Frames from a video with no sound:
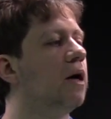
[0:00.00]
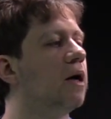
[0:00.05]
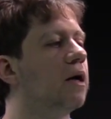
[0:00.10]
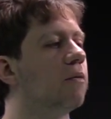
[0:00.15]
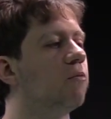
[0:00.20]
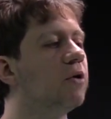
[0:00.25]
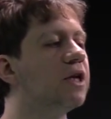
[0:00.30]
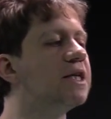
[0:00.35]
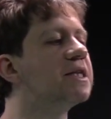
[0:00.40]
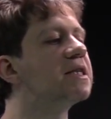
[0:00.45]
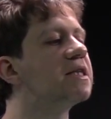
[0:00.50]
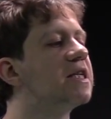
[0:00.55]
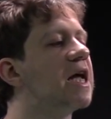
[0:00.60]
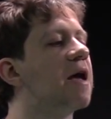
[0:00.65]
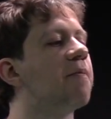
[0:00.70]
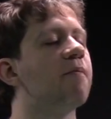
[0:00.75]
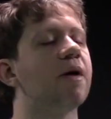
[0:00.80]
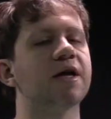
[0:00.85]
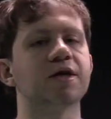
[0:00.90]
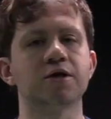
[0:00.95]
what is the
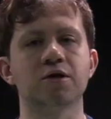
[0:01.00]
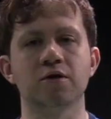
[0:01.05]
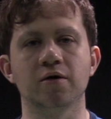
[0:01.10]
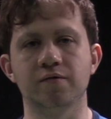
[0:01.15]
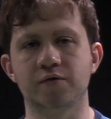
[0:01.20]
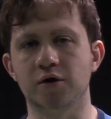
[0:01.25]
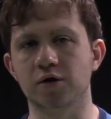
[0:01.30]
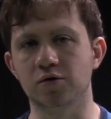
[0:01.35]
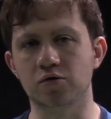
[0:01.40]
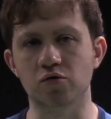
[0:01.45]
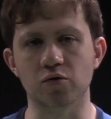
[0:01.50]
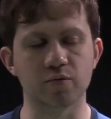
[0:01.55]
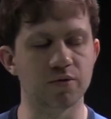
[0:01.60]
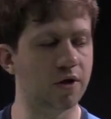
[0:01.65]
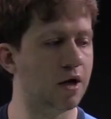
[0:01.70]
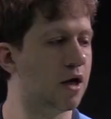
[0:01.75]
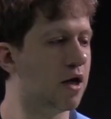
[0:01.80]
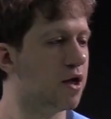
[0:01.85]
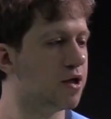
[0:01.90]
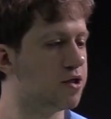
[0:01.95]
dimension of this group?
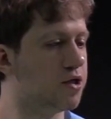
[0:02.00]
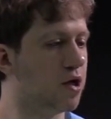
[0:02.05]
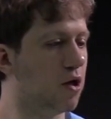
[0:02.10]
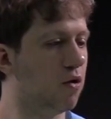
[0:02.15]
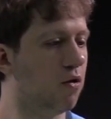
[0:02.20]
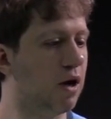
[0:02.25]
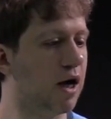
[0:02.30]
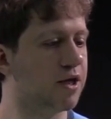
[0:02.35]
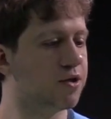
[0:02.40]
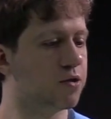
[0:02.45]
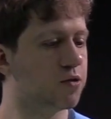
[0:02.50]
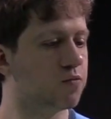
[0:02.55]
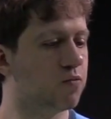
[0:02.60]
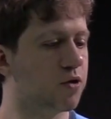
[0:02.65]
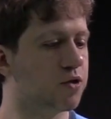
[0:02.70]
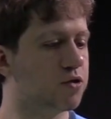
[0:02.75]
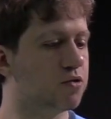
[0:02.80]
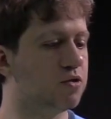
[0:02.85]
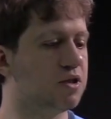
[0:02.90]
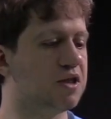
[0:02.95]
So I don't
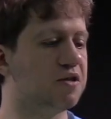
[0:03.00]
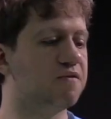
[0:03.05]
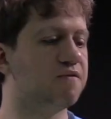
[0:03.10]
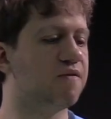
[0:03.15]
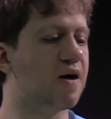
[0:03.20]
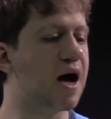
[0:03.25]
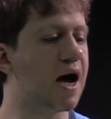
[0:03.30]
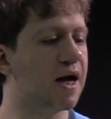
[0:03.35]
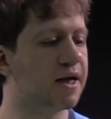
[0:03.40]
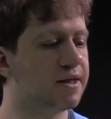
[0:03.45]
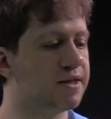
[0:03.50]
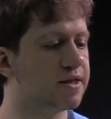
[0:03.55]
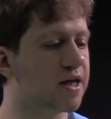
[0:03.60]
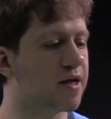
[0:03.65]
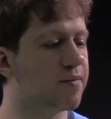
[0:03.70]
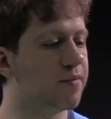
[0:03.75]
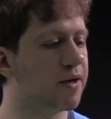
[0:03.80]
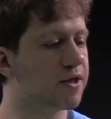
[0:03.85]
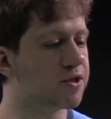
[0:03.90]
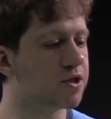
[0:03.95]
want to define
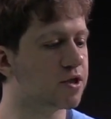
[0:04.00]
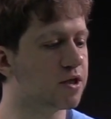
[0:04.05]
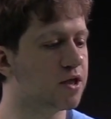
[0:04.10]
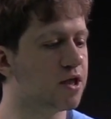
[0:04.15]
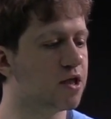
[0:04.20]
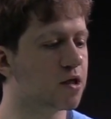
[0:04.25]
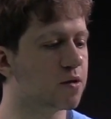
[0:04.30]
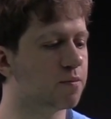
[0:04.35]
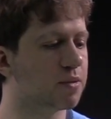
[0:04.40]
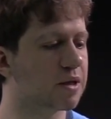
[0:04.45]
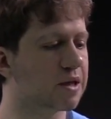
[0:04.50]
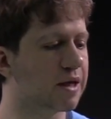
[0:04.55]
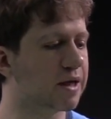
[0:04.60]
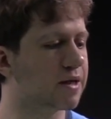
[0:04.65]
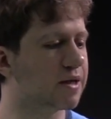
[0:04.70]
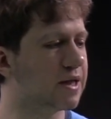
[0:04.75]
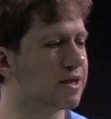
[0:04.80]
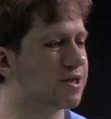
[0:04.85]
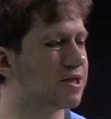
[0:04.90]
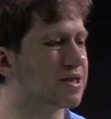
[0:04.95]
dimension here, but like
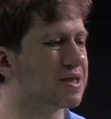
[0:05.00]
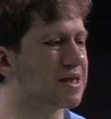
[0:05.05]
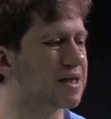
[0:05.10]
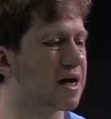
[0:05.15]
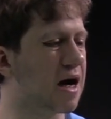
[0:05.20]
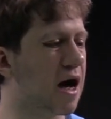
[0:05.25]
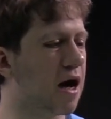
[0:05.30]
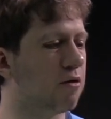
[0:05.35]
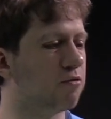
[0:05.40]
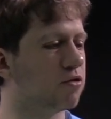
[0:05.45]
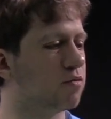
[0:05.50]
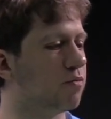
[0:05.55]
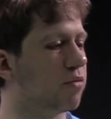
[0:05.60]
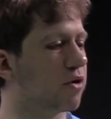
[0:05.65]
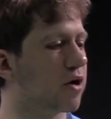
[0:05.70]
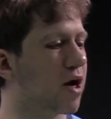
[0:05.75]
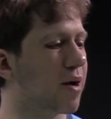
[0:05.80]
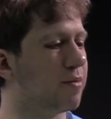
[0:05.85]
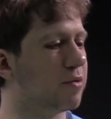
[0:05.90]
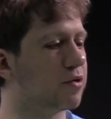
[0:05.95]
let's just count
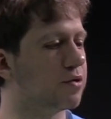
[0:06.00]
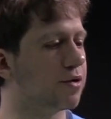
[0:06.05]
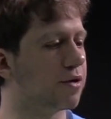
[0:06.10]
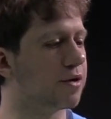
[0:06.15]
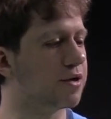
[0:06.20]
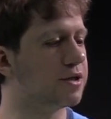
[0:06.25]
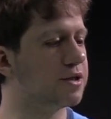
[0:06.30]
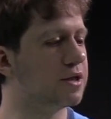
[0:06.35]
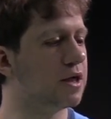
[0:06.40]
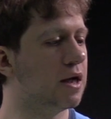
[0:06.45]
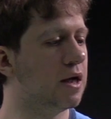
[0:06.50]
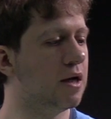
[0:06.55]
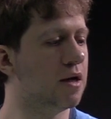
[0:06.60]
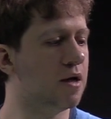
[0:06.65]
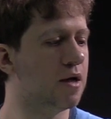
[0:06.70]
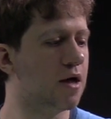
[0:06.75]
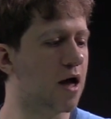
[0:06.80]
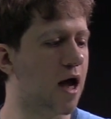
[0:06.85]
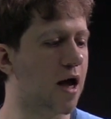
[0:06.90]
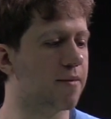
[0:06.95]
parameters.
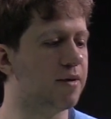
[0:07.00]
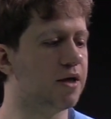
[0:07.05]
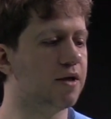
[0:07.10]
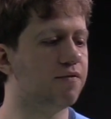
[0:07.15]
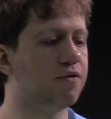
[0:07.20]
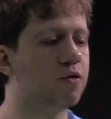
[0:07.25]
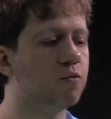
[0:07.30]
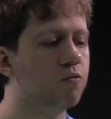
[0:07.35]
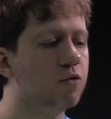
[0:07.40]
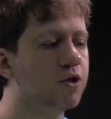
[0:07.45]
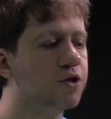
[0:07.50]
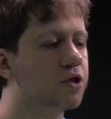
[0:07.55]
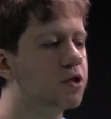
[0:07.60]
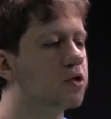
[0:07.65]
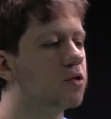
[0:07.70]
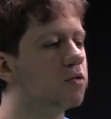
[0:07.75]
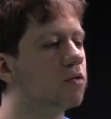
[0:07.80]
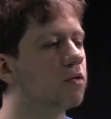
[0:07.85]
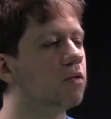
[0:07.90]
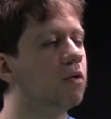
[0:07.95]
I mean, if you want
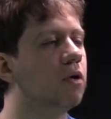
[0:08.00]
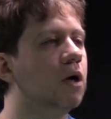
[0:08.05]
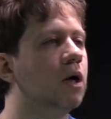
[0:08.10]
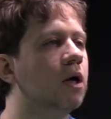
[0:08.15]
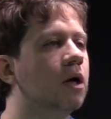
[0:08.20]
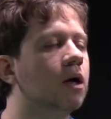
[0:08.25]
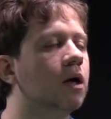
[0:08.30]
to